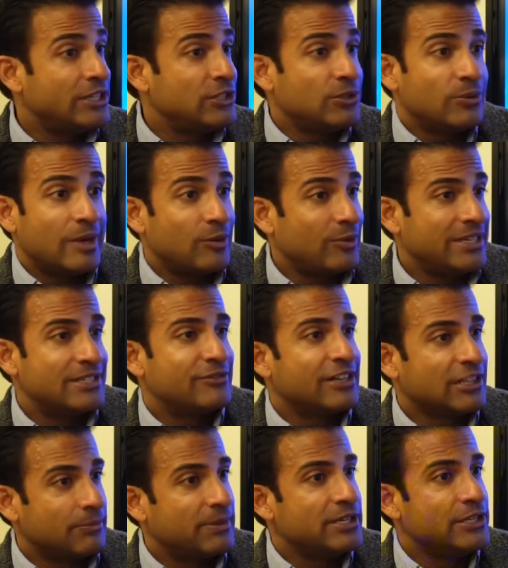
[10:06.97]
that we do when we
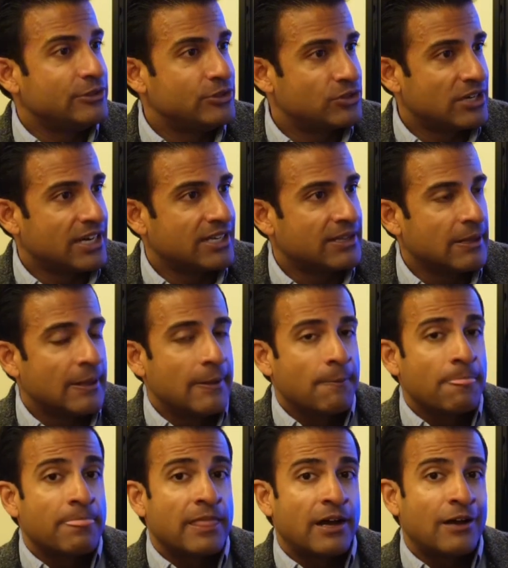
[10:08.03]
develop a new drug.
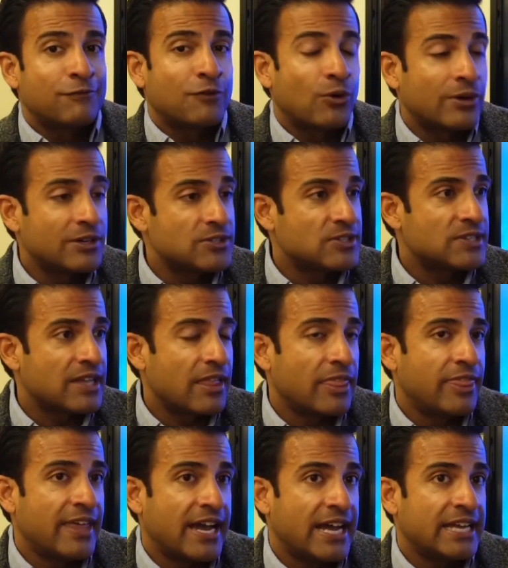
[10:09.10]
Of course,
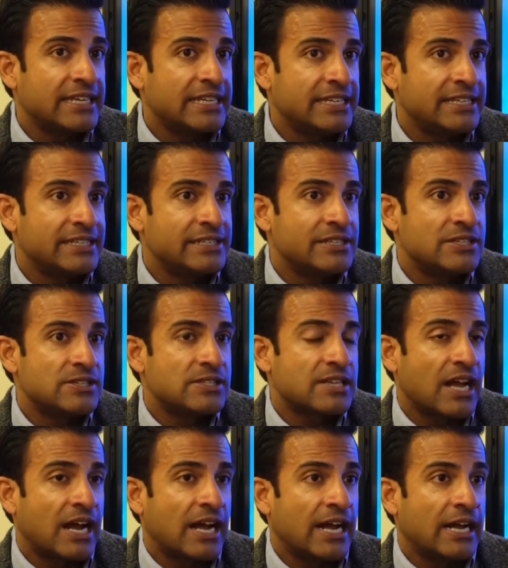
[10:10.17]
that
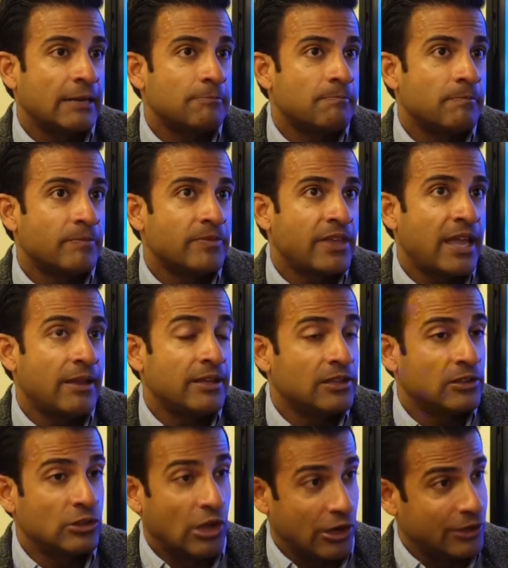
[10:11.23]
is a
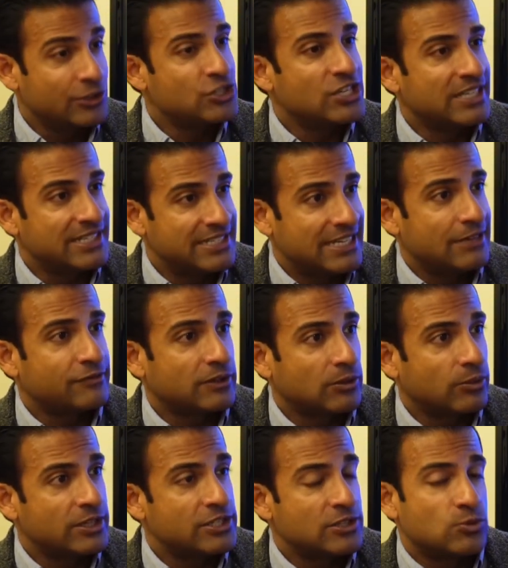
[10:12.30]
large
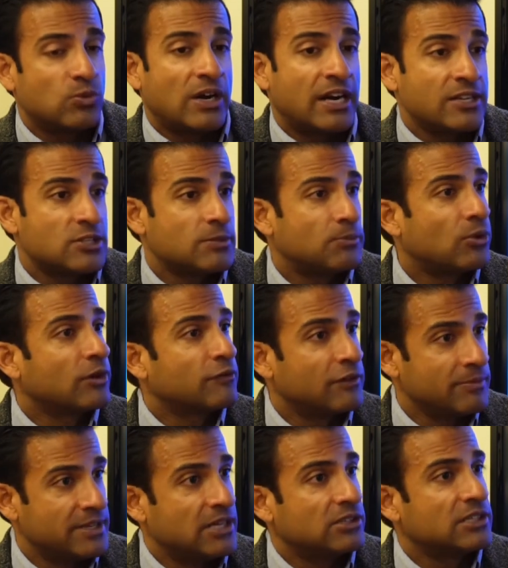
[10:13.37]
endeavor, which is why
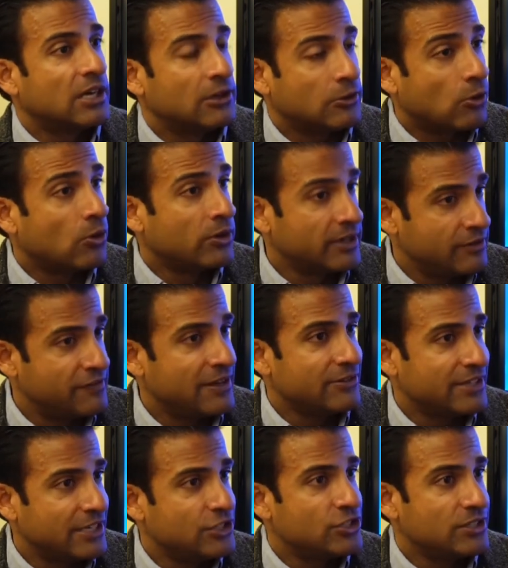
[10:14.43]
support from the Alka Ohri
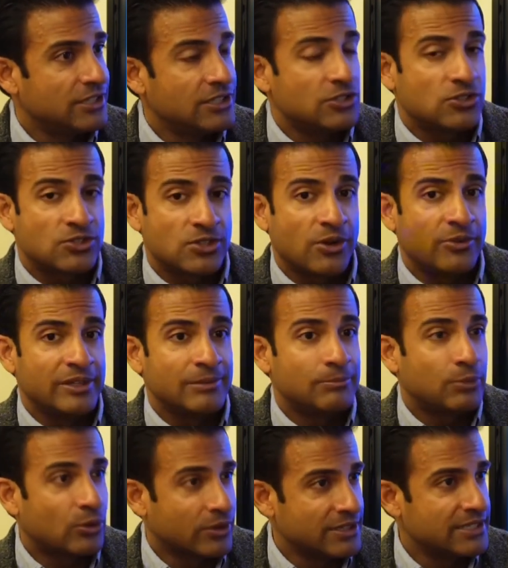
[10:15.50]
Foundation is so
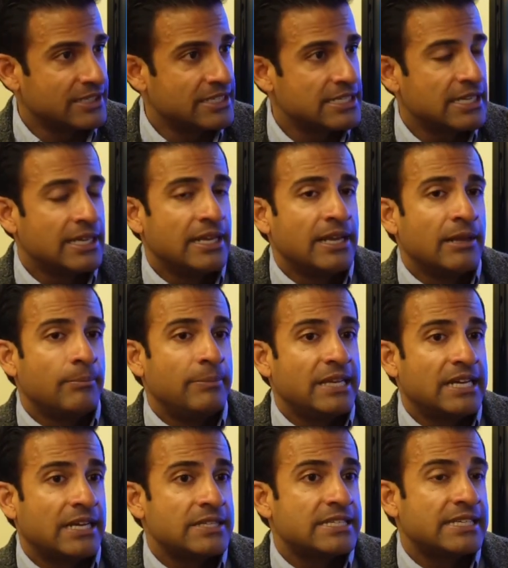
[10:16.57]
important,
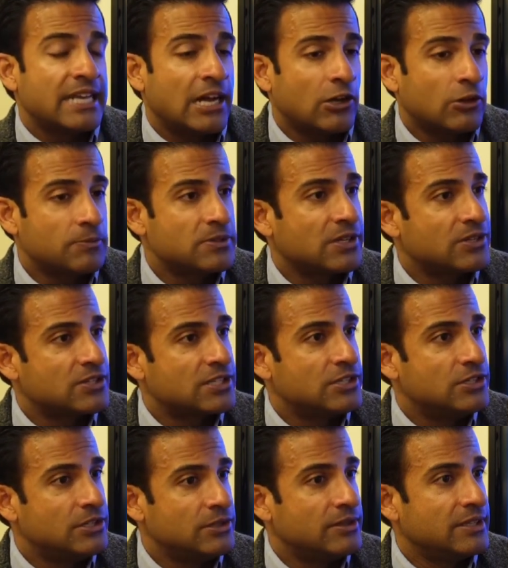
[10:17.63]
because it helps us
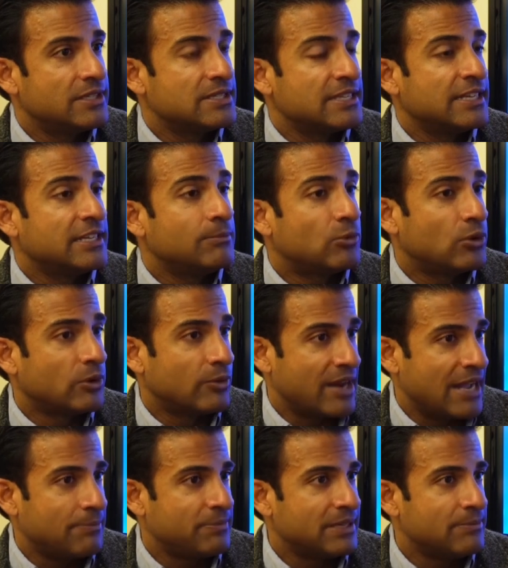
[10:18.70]
to do this in a more
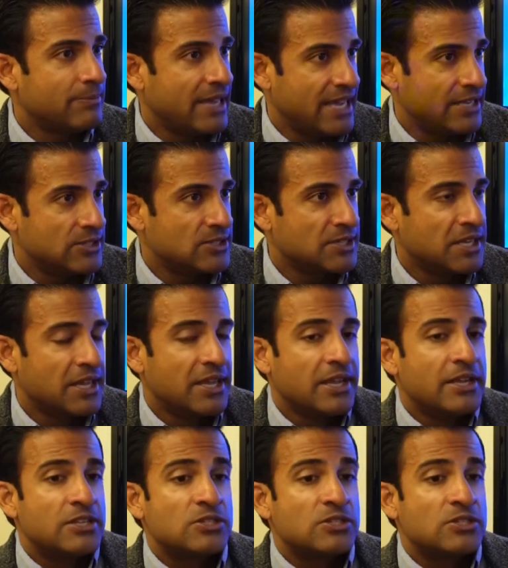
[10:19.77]
rapid pace.